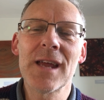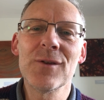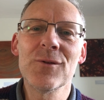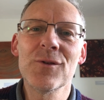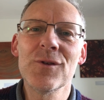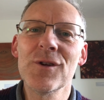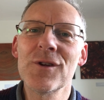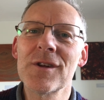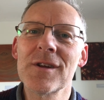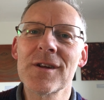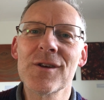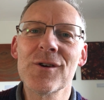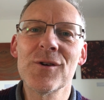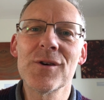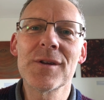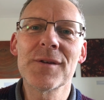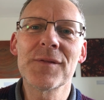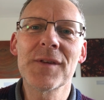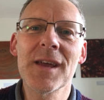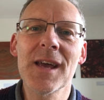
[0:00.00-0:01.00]
I know you're a
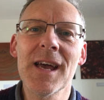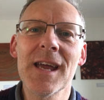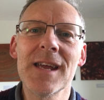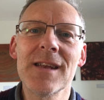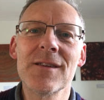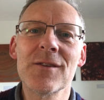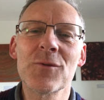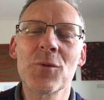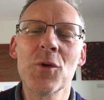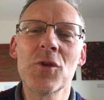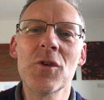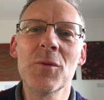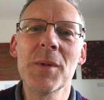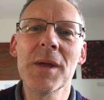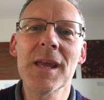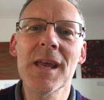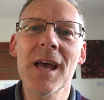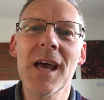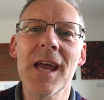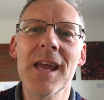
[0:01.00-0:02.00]
God of kindness. Would you
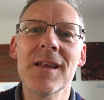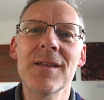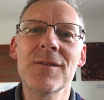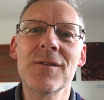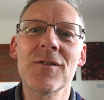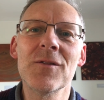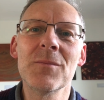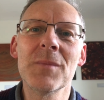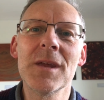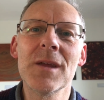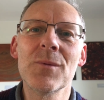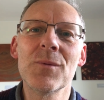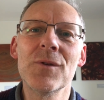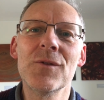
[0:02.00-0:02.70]
be kind to me?